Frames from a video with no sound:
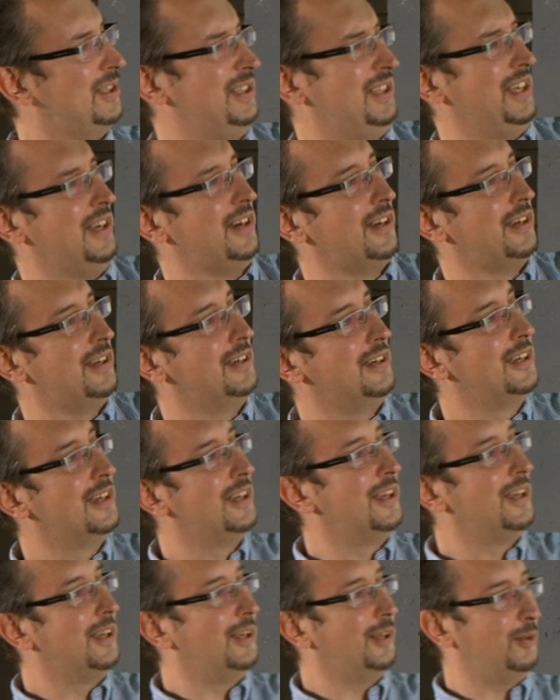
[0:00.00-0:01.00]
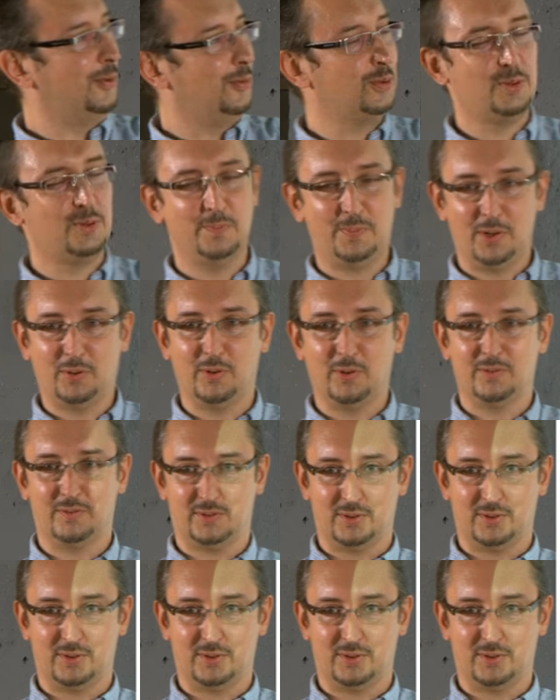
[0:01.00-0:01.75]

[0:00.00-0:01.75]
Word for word: In general, there should be a